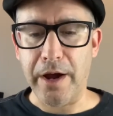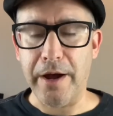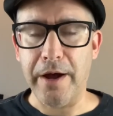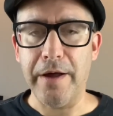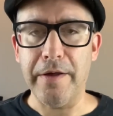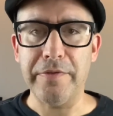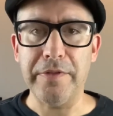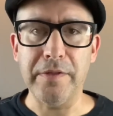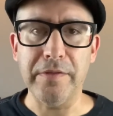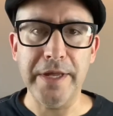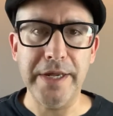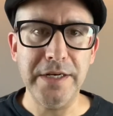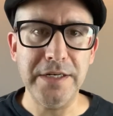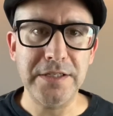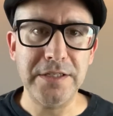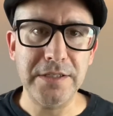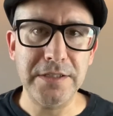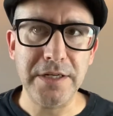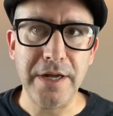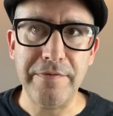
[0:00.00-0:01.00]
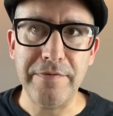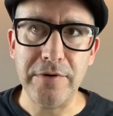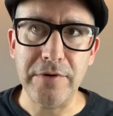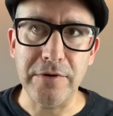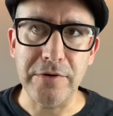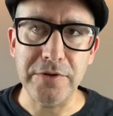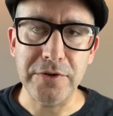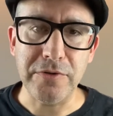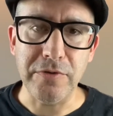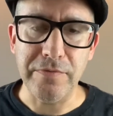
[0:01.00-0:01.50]
the latest things I've
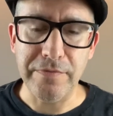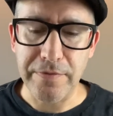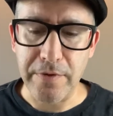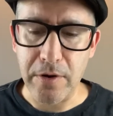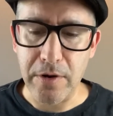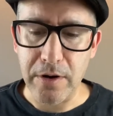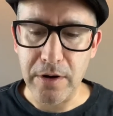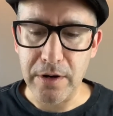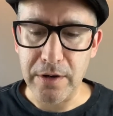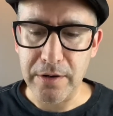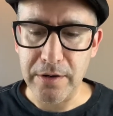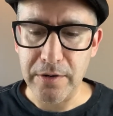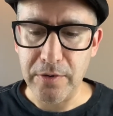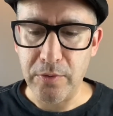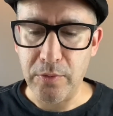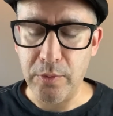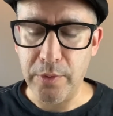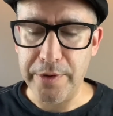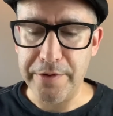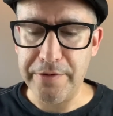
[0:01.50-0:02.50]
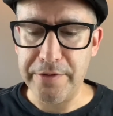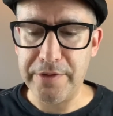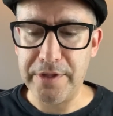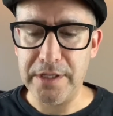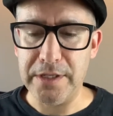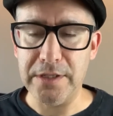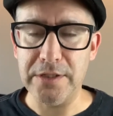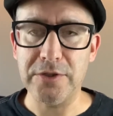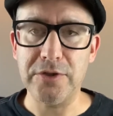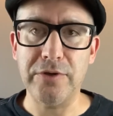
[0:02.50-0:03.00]
heard so far with
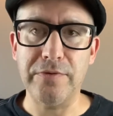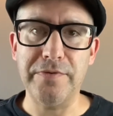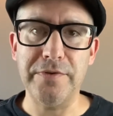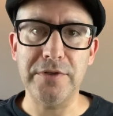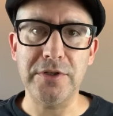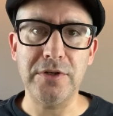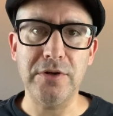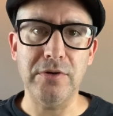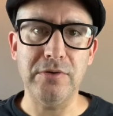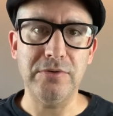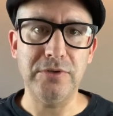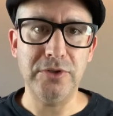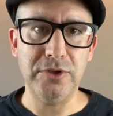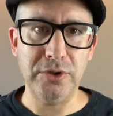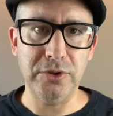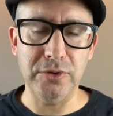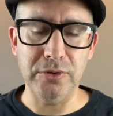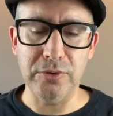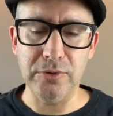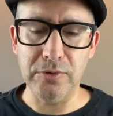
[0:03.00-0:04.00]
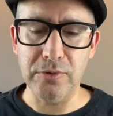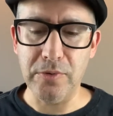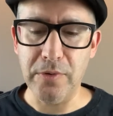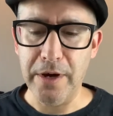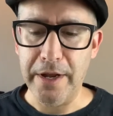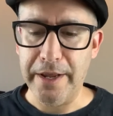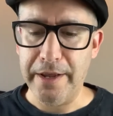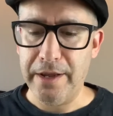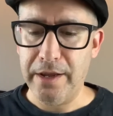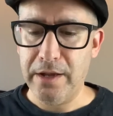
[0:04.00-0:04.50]
the Surface Go 2
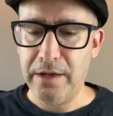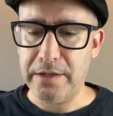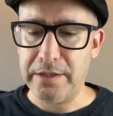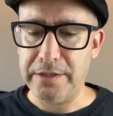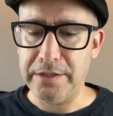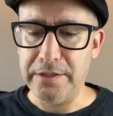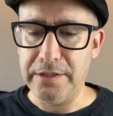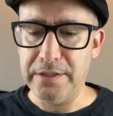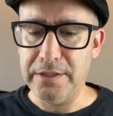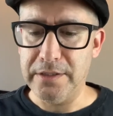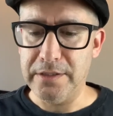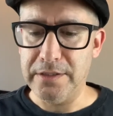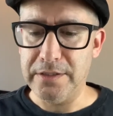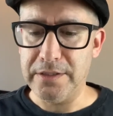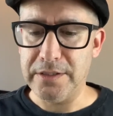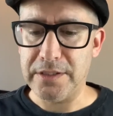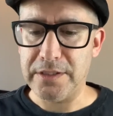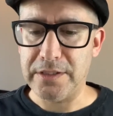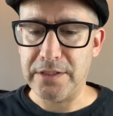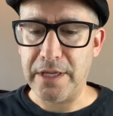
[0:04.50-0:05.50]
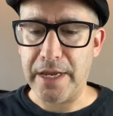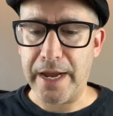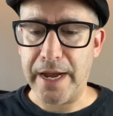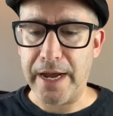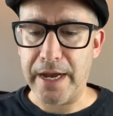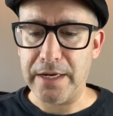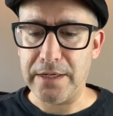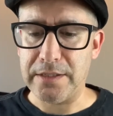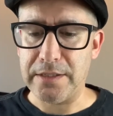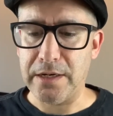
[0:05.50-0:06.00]
is
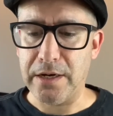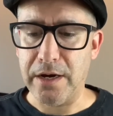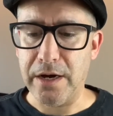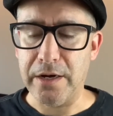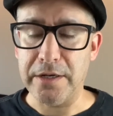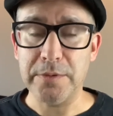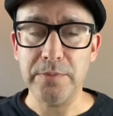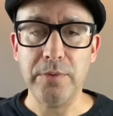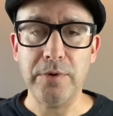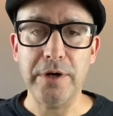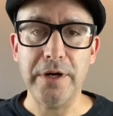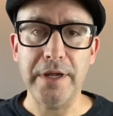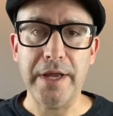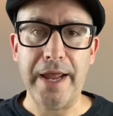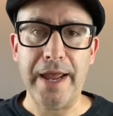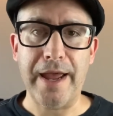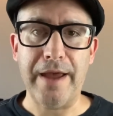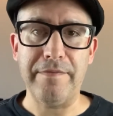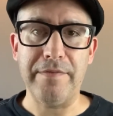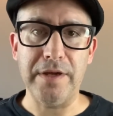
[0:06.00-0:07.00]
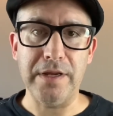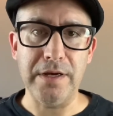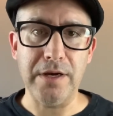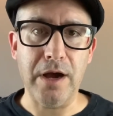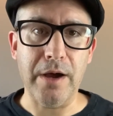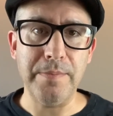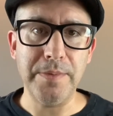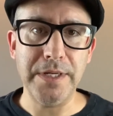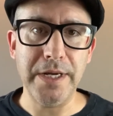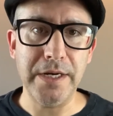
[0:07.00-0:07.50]
that it's going to have an
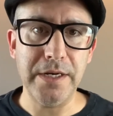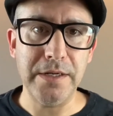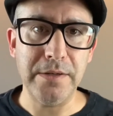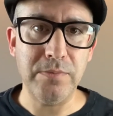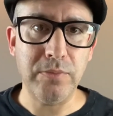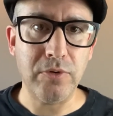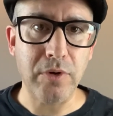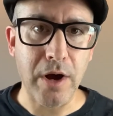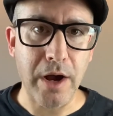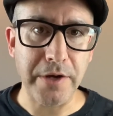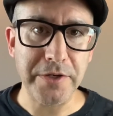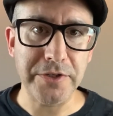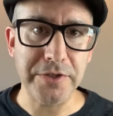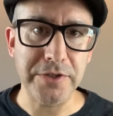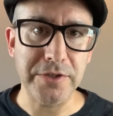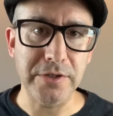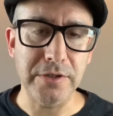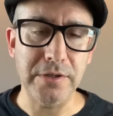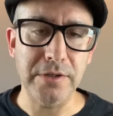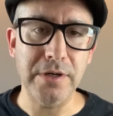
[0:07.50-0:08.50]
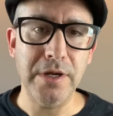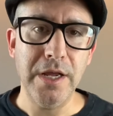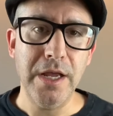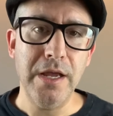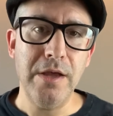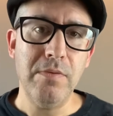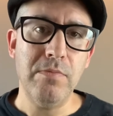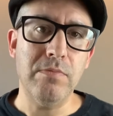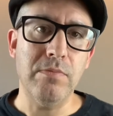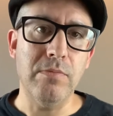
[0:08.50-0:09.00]
updated processor,
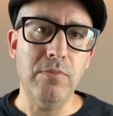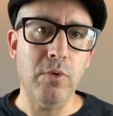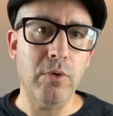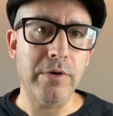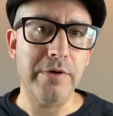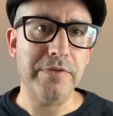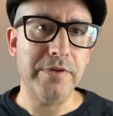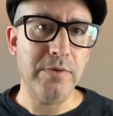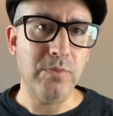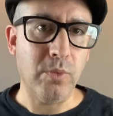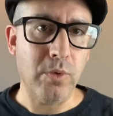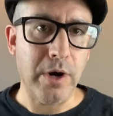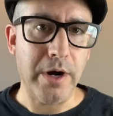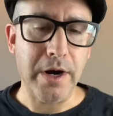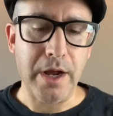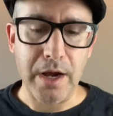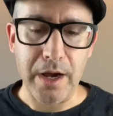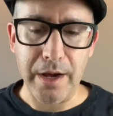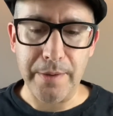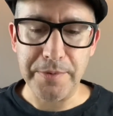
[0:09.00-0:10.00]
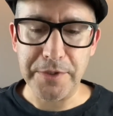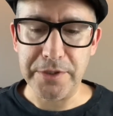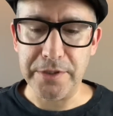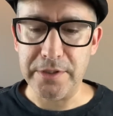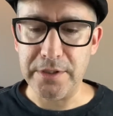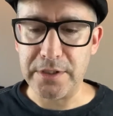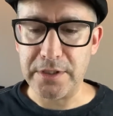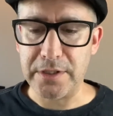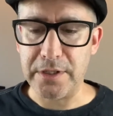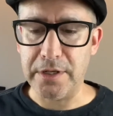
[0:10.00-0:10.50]
more than one option.
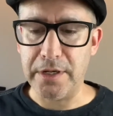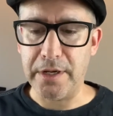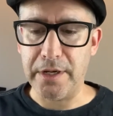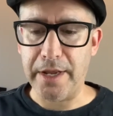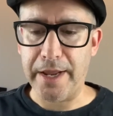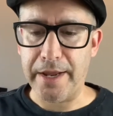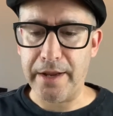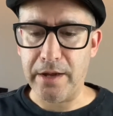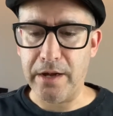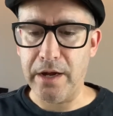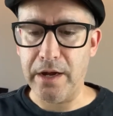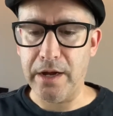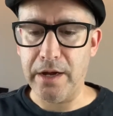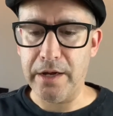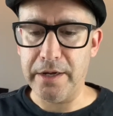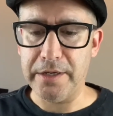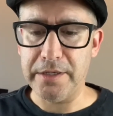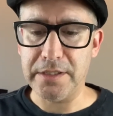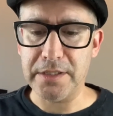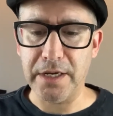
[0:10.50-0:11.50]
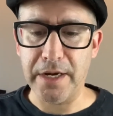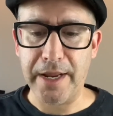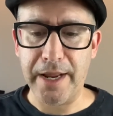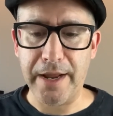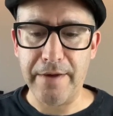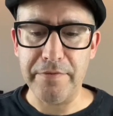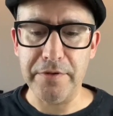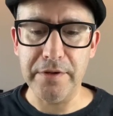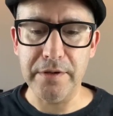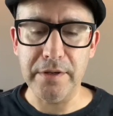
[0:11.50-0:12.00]
It's gonna
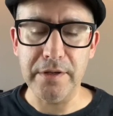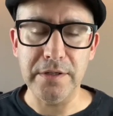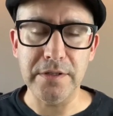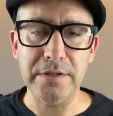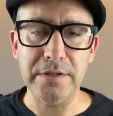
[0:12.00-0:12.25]
have the